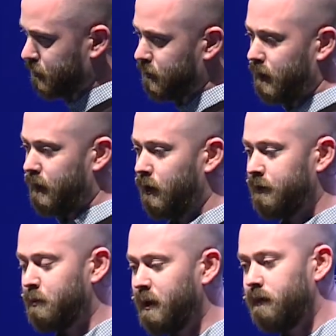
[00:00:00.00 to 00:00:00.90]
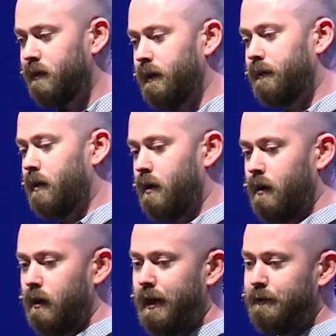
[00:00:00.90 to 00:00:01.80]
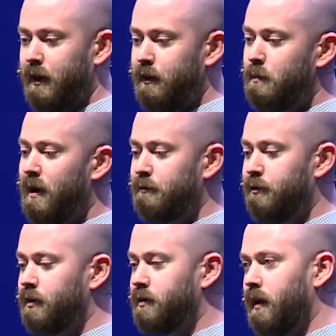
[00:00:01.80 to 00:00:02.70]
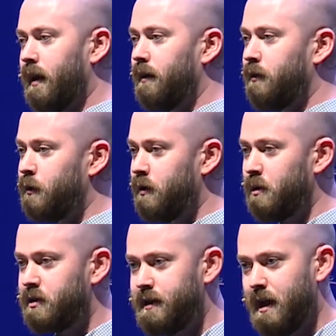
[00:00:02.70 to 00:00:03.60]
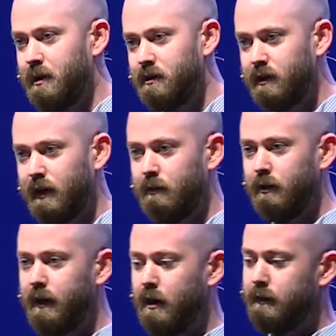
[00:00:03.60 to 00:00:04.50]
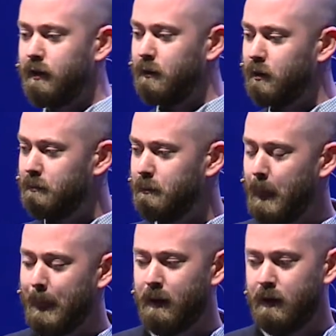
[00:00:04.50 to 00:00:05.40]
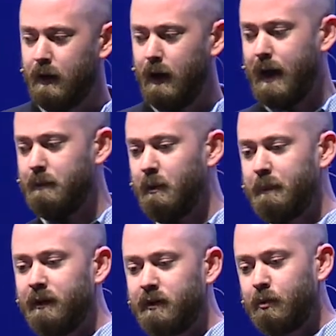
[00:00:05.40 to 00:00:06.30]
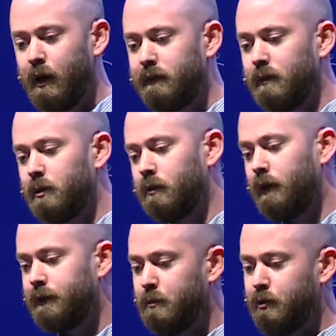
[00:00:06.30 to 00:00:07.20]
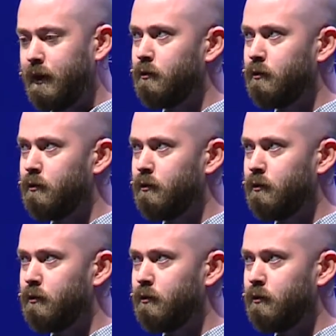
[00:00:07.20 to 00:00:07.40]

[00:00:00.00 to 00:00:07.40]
um, it also means that if they do malfunction, they can't do too much damage. They can't really hurt anyone. Um, it might be surprising, but they're also pretty